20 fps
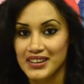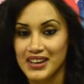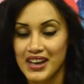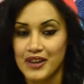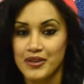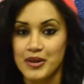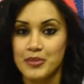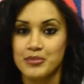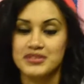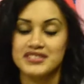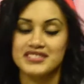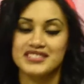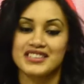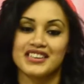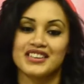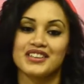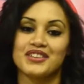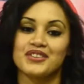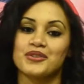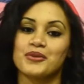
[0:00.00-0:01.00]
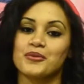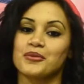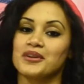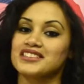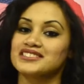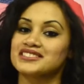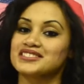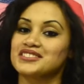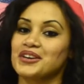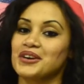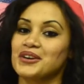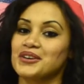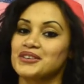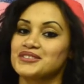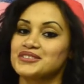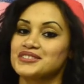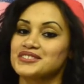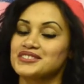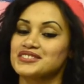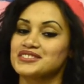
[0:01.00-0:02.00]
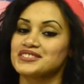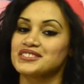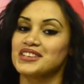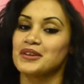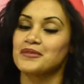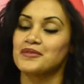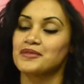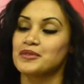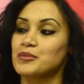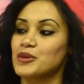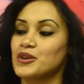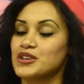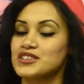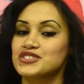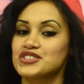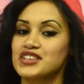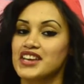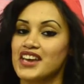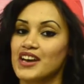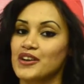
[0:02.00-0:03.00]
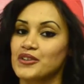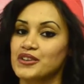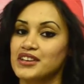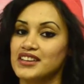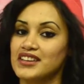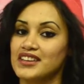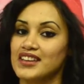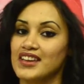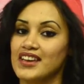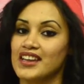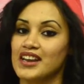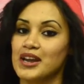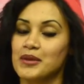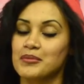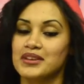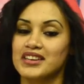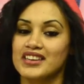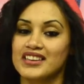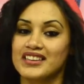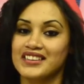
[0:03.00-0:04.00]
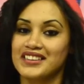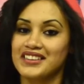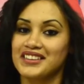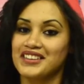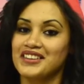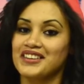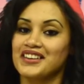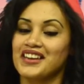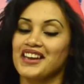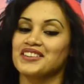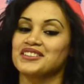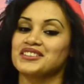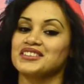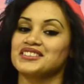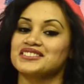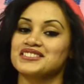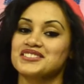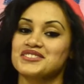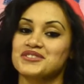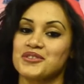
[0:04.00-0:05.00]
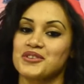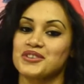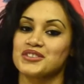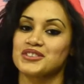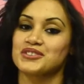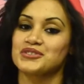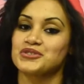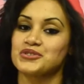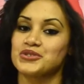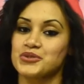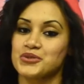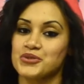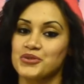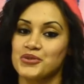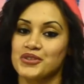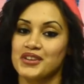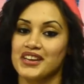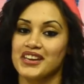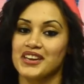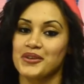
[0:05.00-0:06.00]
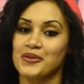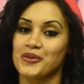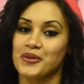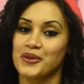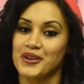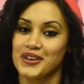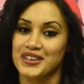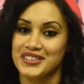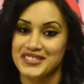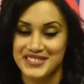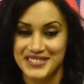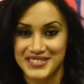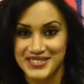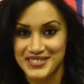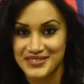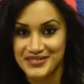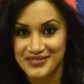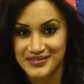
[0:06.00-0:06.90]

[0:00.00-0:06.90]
I represent the West Coast. I'm from Orange County and I'm kicking it here at the Distorted Truth headquarters.